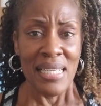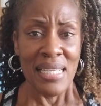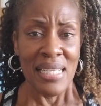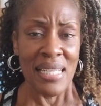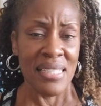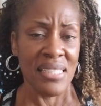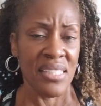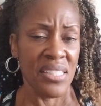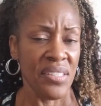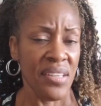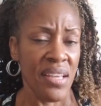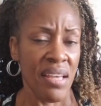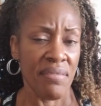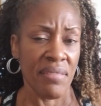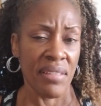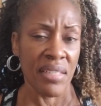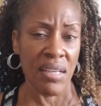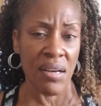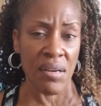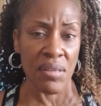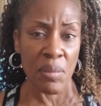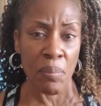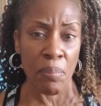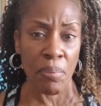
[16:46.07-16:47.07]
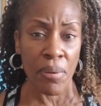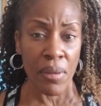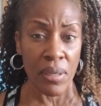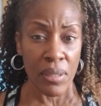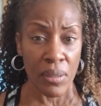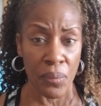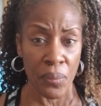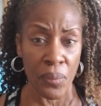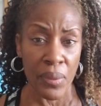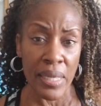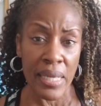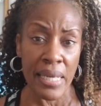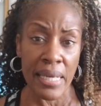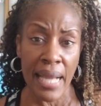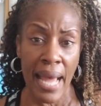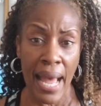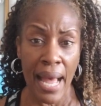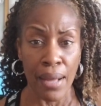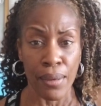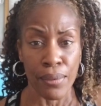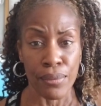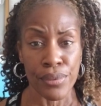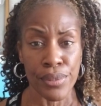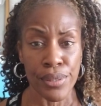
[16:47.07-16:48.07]
And so you have to go and pluck a weed
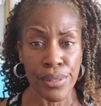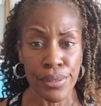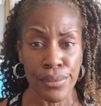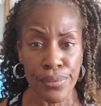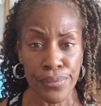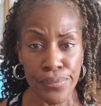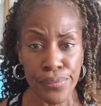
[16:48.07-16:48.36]
out.